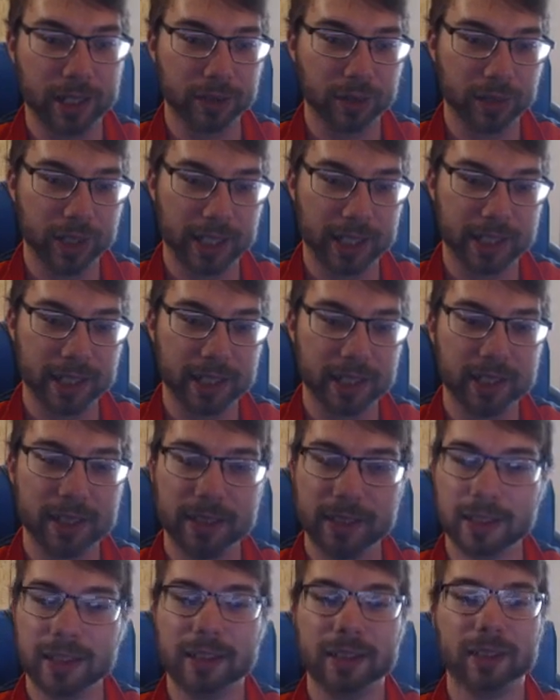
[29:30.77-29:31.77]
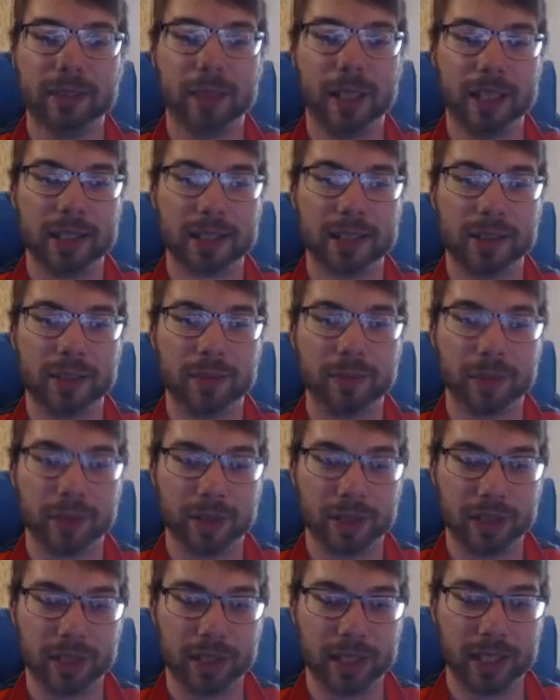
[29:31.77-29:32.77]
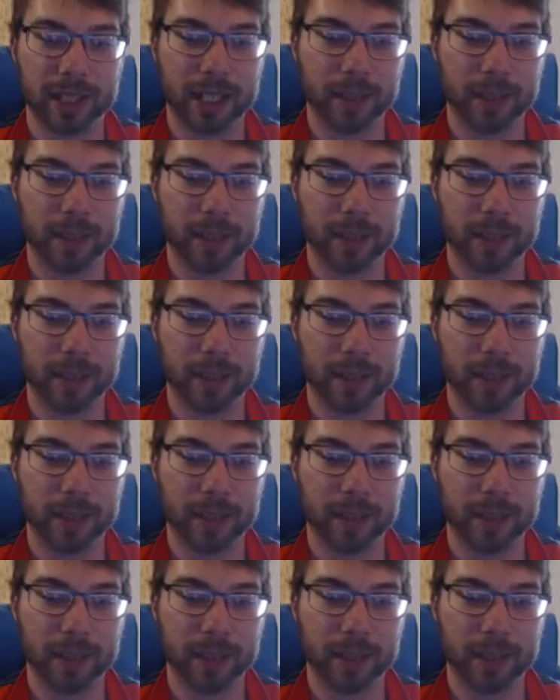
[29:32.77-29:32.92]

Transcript: entertaining myself, personally.